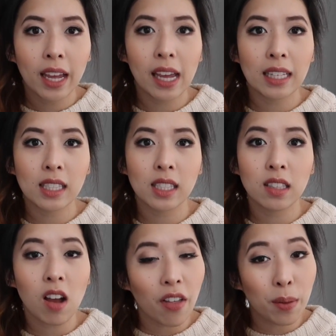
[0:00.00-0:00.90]
It's
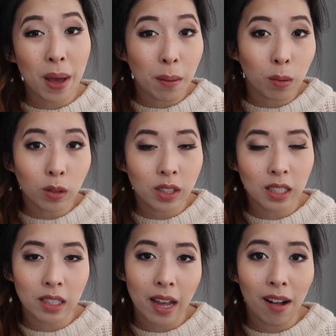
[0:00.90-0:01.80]
not the pebble
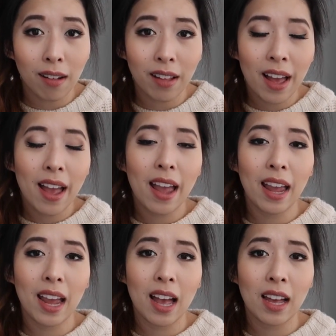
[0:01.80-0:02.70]
detail
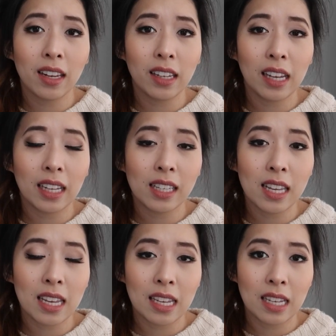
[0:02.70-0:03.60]
and it
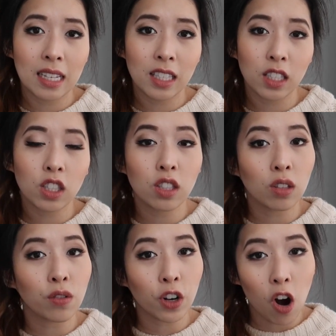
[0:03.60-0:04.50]
is
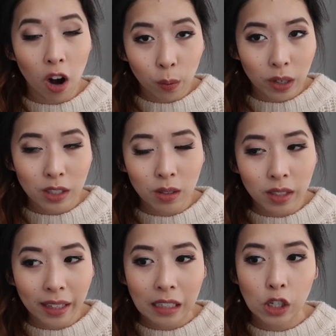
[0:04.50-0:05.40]
silver hardware. So I was
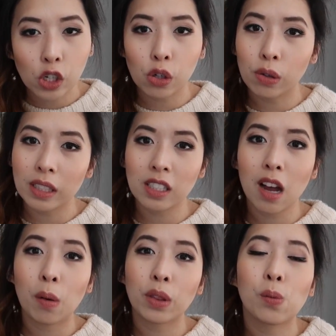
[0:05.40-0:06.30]
like, no, that's
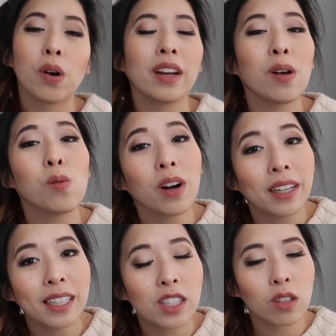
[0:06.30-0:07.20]
not what the one I
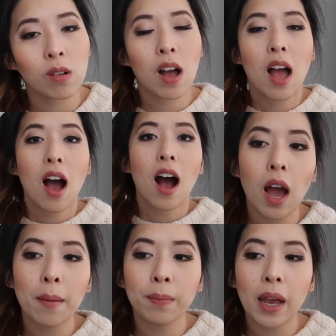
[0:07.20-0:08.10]
wanted. So
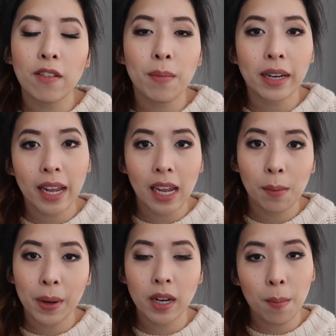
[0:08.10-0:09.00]
I gave my
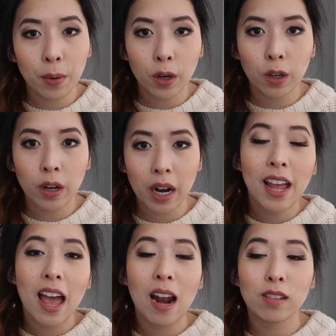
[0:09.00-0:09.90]
name, my number, and
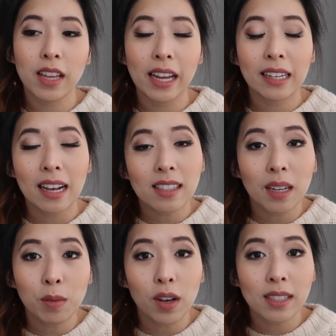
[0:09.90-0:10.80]
I was like, next
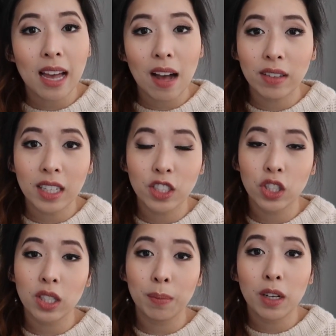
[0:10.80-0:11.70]
time you guys have it,
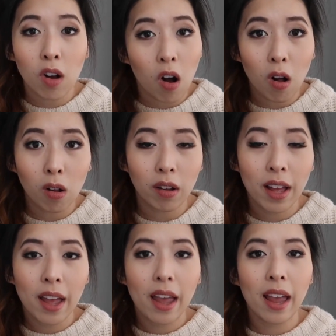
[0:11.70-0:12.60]
just give me a call
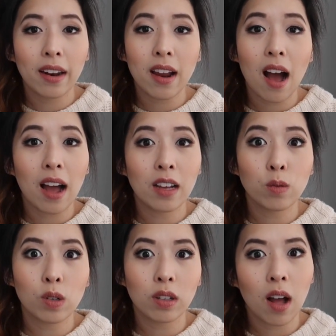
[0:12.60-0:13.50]
and I
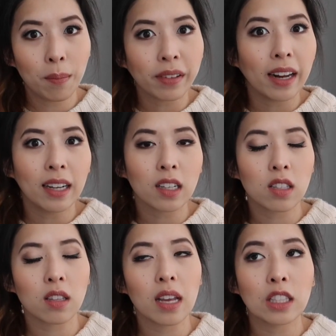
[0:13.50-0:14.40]
will come get it,
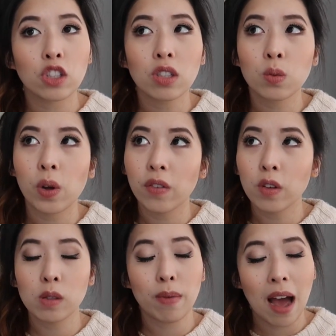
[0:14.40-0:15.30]
because it's just one of
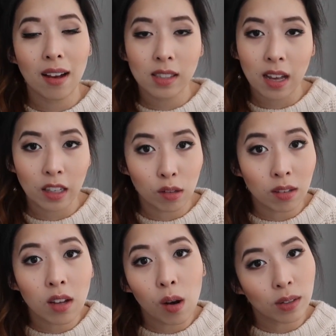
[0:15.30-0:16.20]
those bags that you
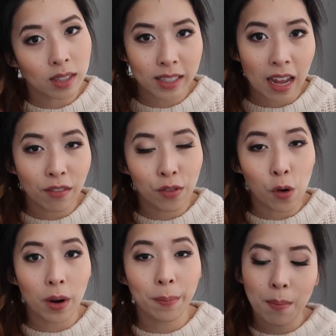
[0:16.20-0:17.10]
can go into debt
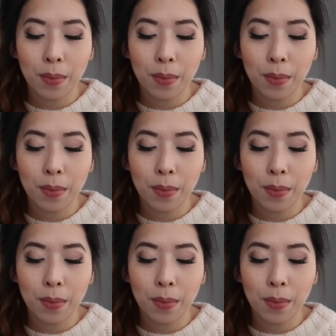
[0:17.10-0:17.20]
for.